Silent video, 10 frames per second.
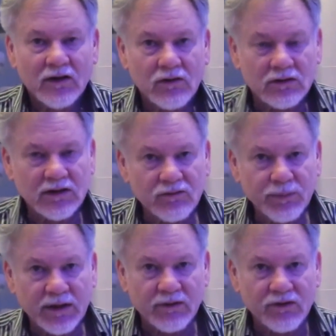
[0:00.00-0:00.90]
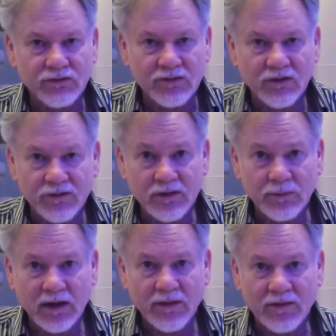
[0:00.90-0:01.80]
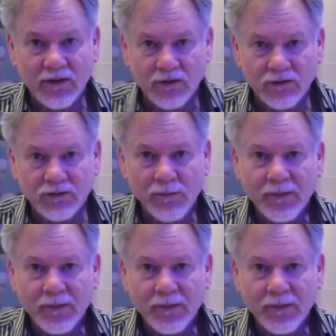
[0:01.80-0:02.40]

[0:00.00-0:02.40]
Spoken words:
could live better as a result of the money that they earn,